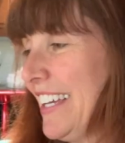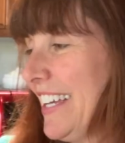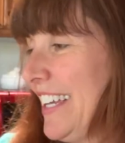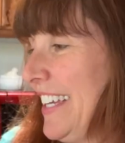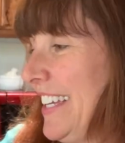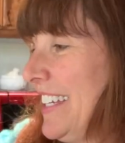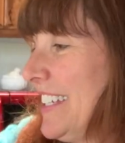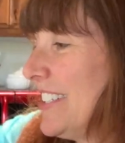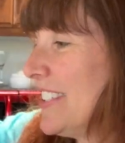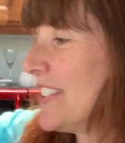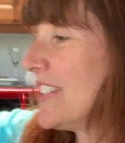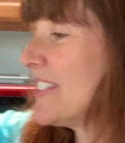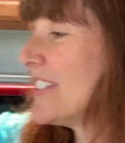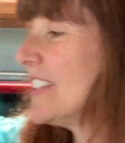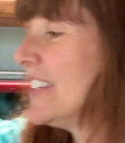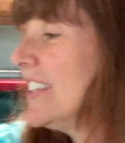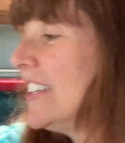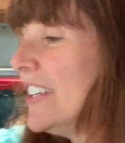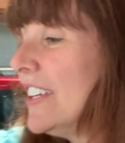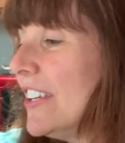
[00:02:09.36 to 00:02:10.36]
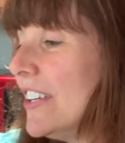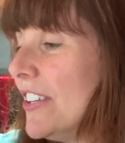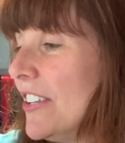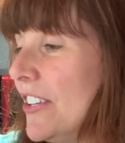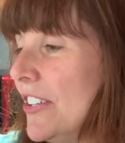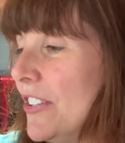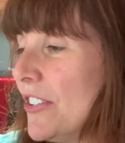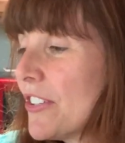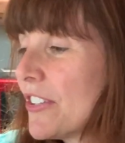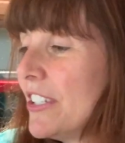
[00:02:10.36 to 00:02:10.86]
is
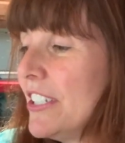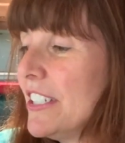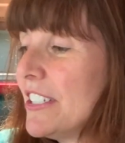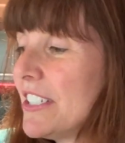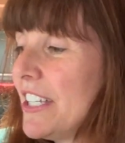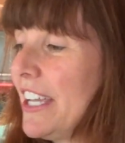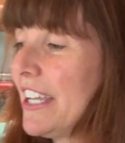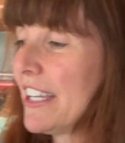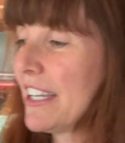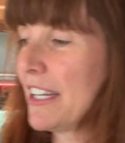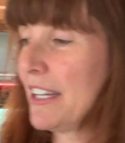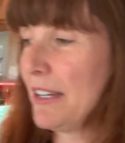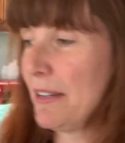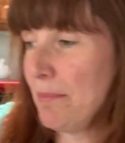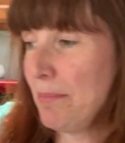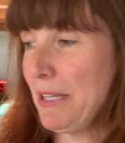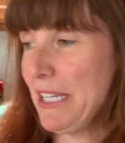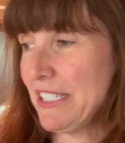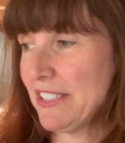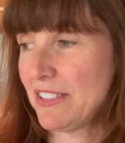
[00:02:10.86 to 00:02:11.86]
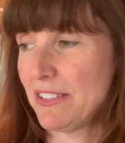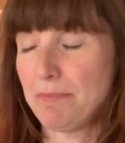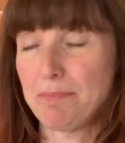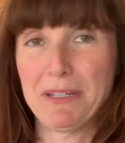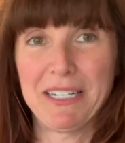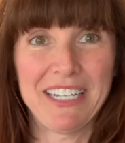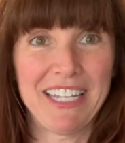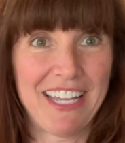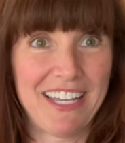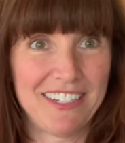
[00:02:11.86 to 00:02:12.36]
you're going to take a piece of
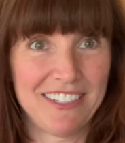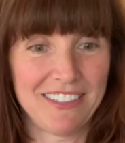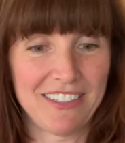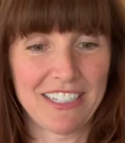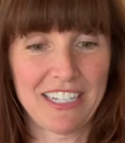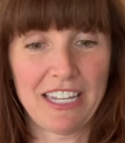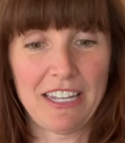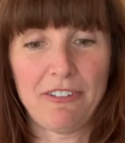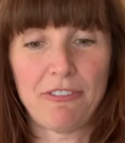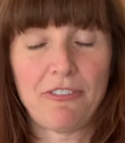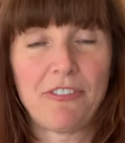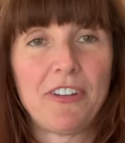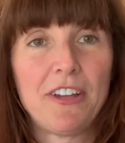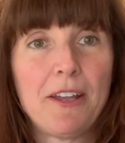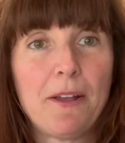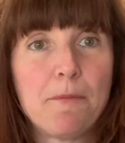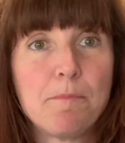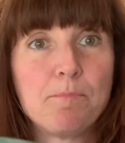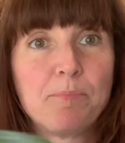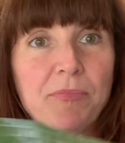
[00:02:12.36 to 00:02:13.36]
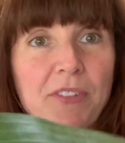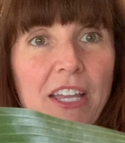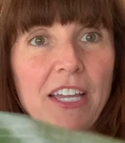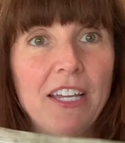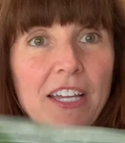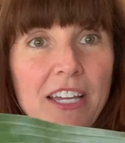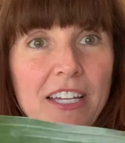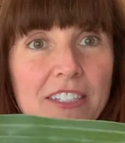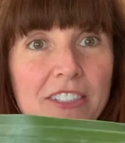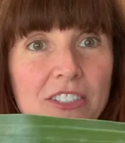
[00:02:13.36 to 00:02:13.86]
banana leaf
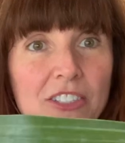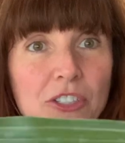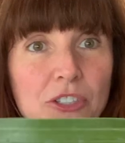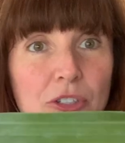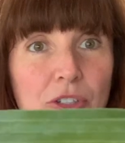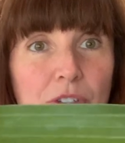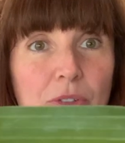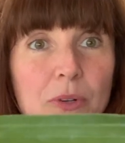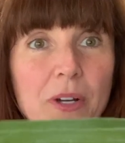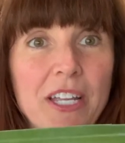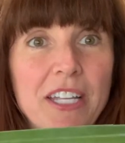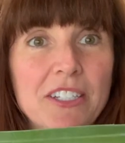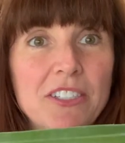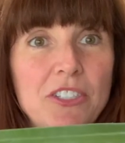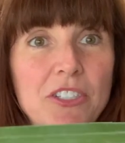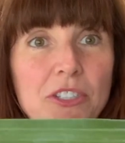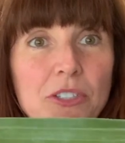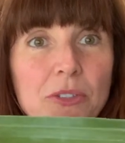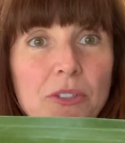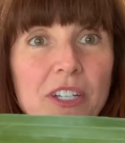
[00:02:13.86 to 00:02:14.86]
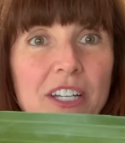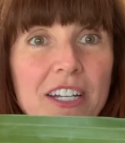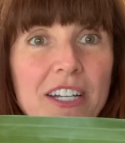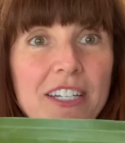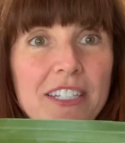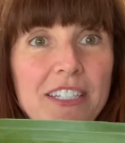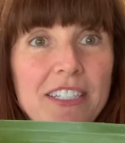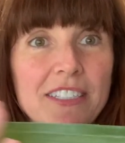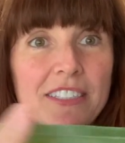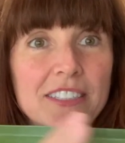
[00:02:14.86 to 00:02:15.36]
and you're going to
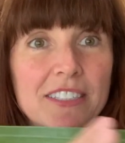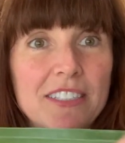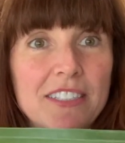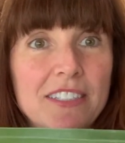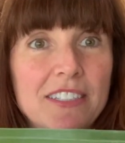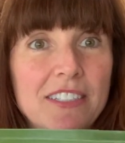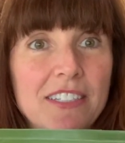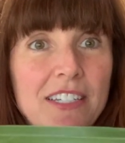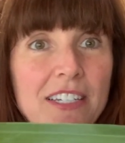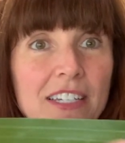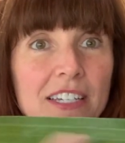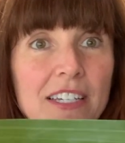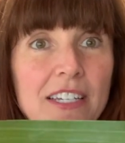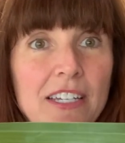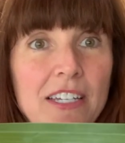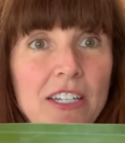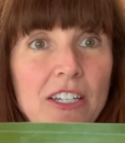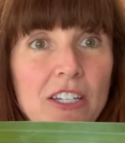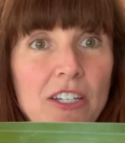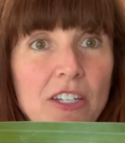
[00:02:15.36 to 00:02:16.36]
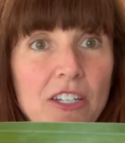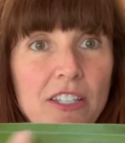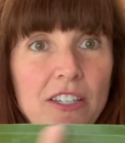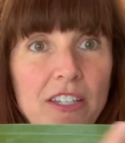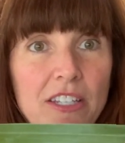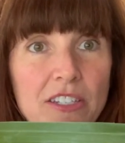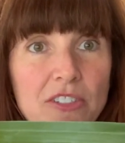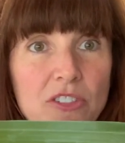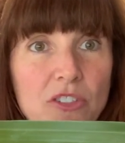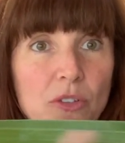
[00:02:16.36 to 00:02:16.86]
cut it.
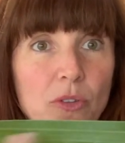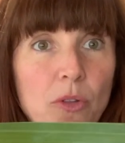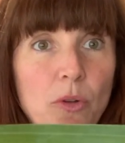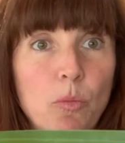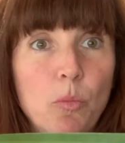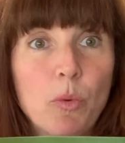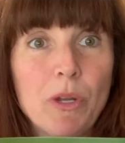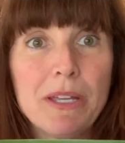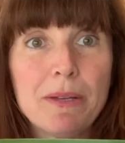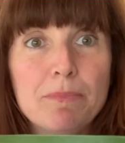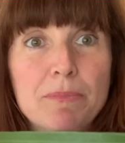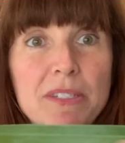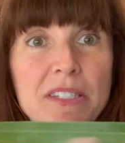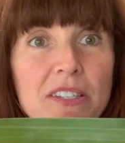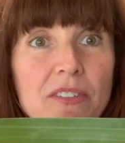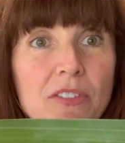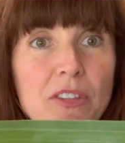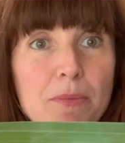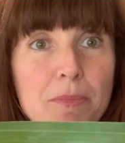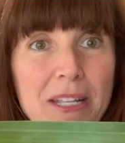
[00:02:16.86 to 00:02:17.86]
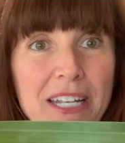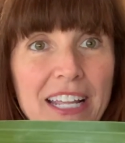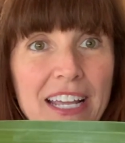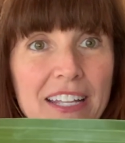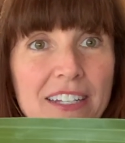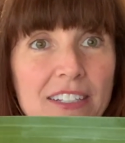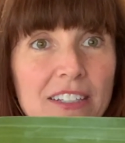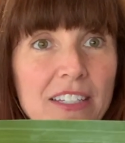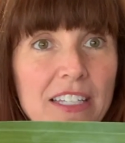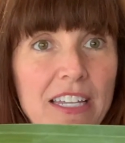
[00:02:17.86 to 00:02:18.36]
These are the ribs of the
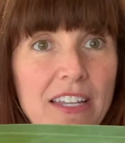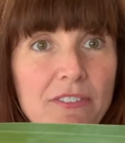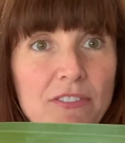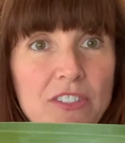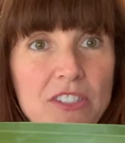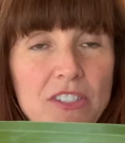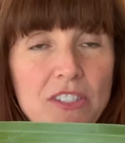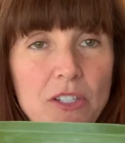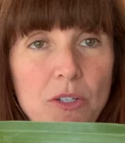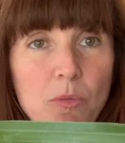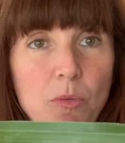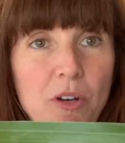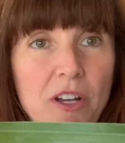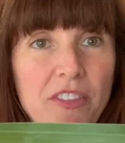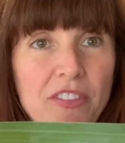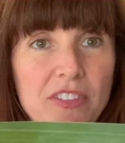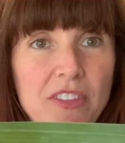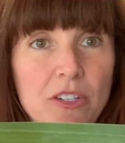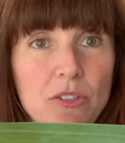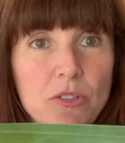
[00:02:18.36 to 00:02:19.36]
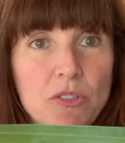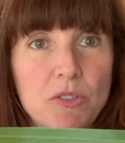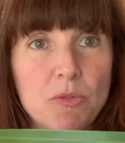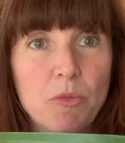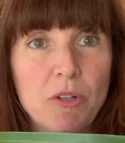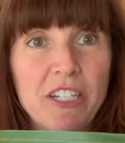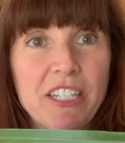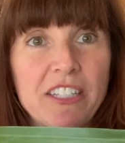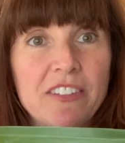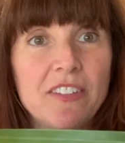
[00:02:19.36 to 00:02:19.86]
banana leaf, so you want those
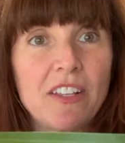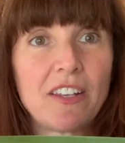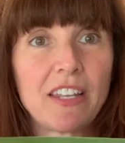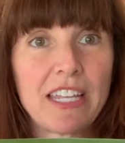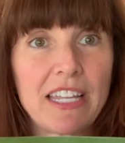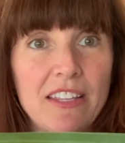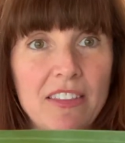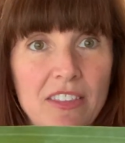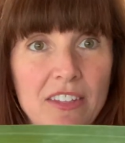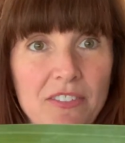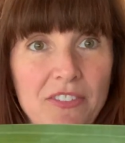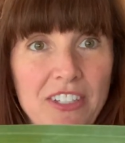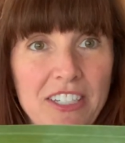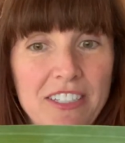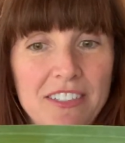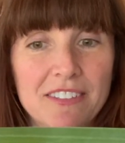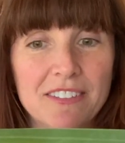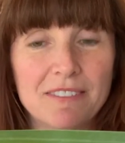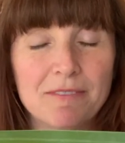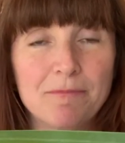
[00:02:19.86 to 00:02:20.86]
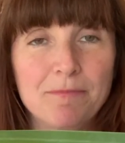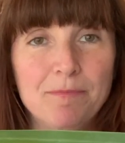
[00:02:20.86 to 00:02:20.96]
running the length of it.